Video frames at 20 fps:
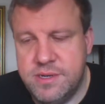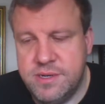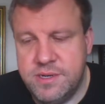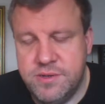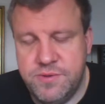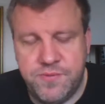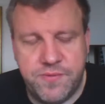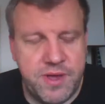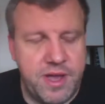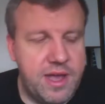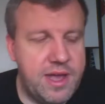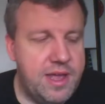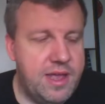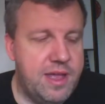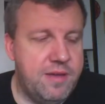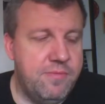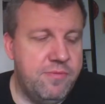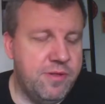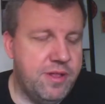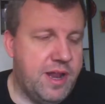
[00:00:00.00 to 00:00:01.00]
You've
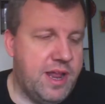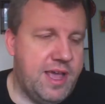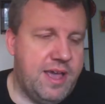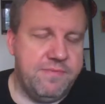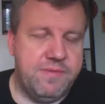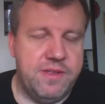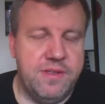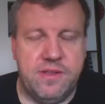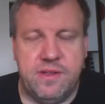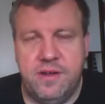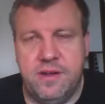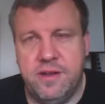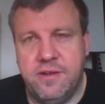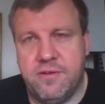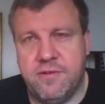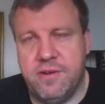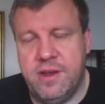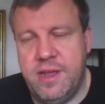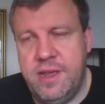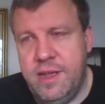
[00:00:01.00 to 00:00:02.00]
got more than half this
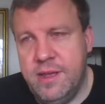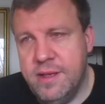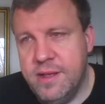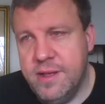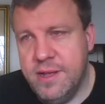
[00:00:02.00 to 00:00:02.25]
country